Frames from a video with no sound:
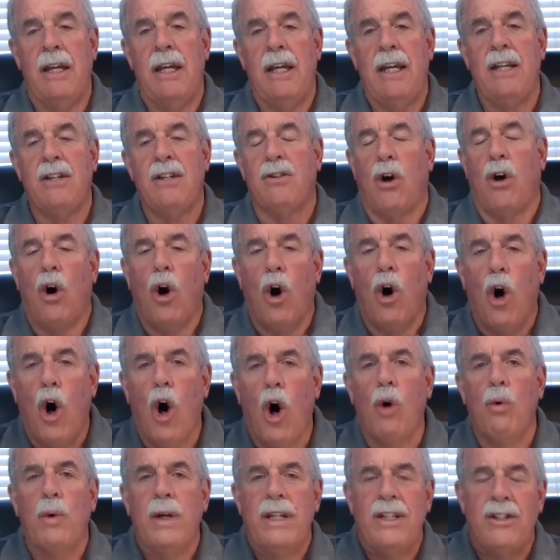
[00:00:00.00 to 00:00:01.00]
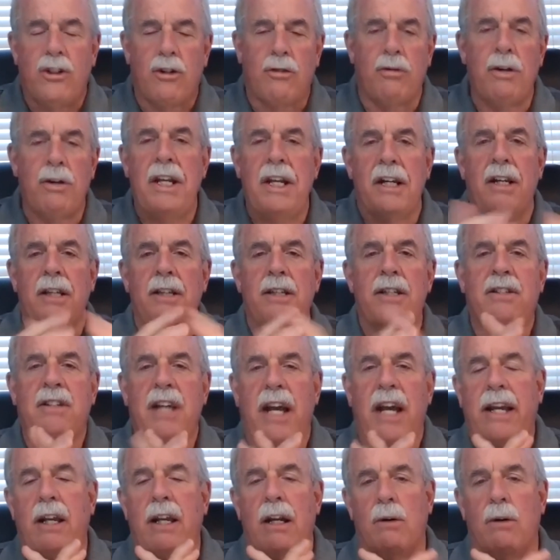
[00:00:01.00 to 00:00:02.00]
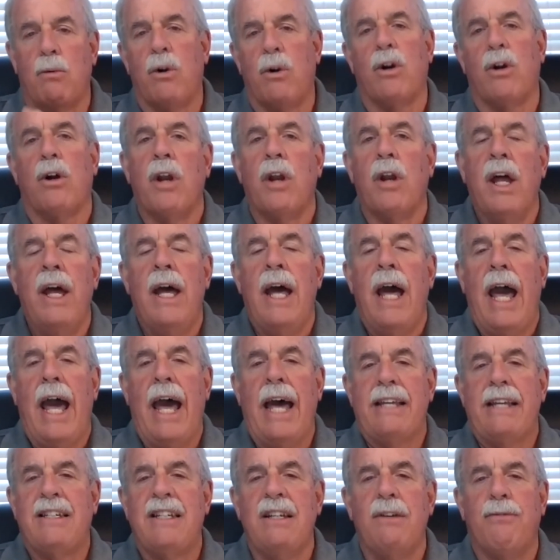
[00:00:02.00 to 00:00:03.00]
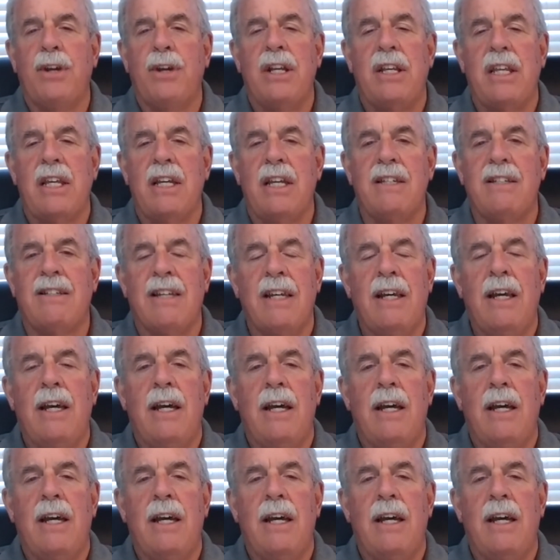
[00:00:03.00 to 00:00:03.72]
is always treated in the secular world as if it is